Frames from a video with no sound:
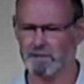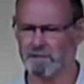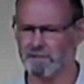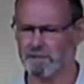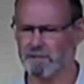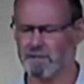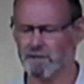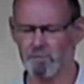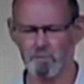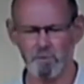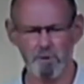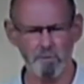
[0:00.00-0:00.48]

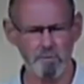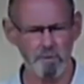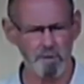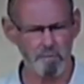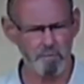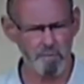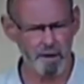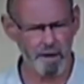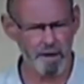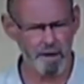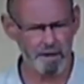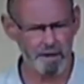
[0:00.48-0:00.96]
sin will be
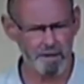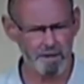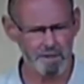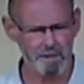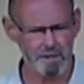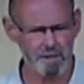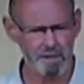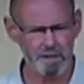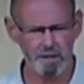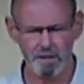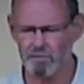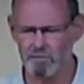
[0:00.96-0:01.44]
banished,
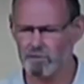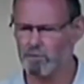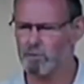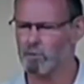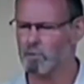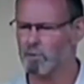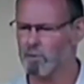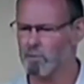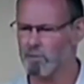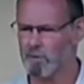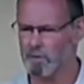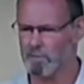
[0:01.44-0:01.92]
evil
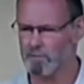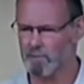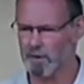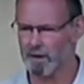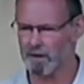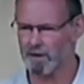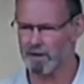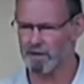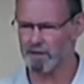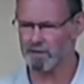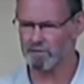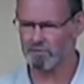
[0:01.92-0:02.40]
will be
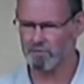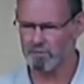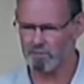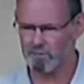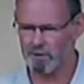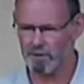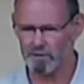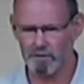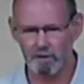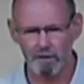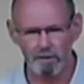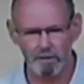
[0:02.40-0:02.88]
banished from
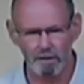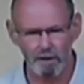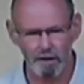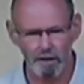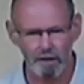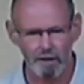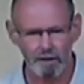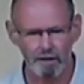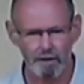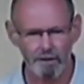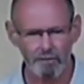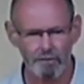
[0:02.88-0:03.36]
our own
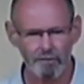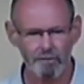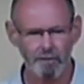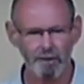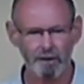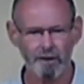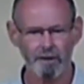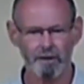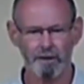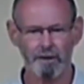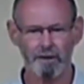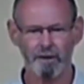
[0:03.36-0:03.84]
hearts
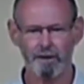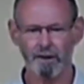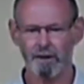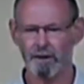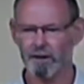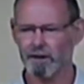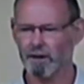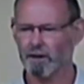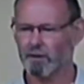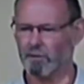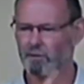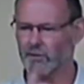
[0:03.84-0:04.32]

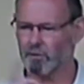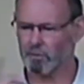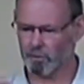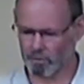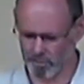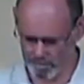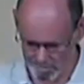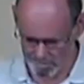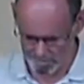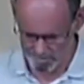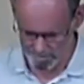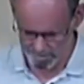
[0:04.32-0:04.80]
and
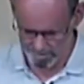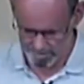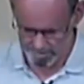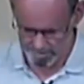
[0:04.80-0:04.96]
all